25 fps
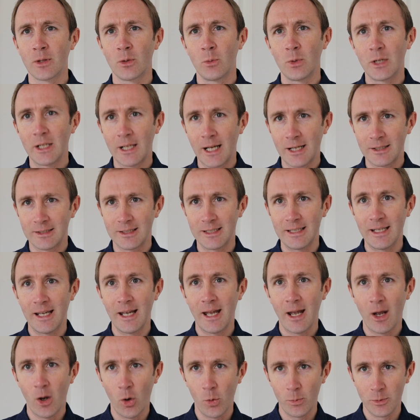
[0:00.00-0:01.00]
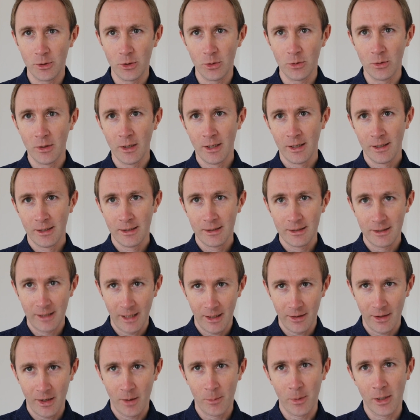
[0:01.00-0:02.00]
We can actually help you
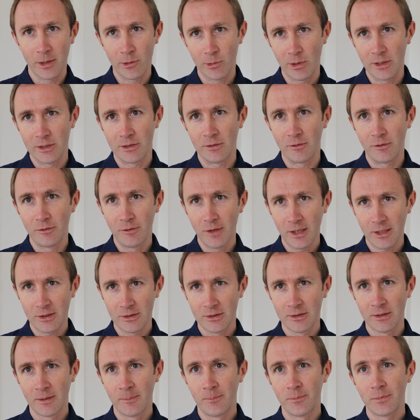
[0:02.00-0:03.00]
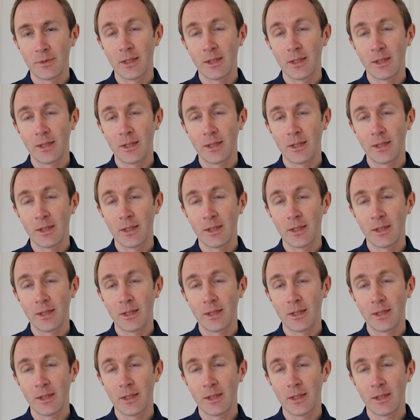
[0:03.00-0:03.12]
get that migration fixed,